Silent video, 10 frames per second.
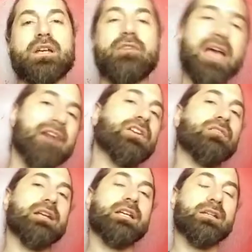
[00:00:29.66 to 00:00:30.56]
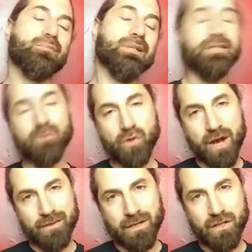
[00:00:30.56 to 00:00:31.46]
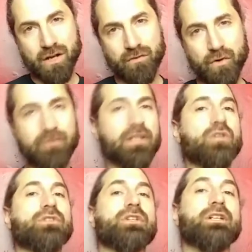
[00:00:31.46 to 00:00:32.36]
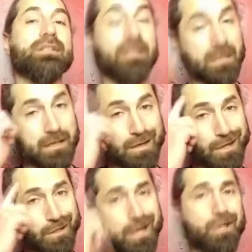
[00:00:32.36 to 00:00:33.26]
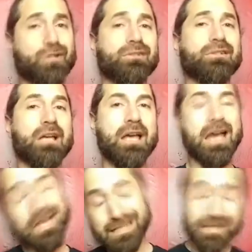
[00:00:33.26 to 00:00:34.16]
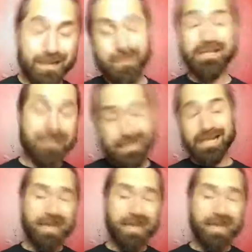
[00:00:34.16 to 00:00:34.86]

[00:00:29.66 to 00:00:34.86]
If you haven't already, please subscribe to my channel for videos on education, entertainment,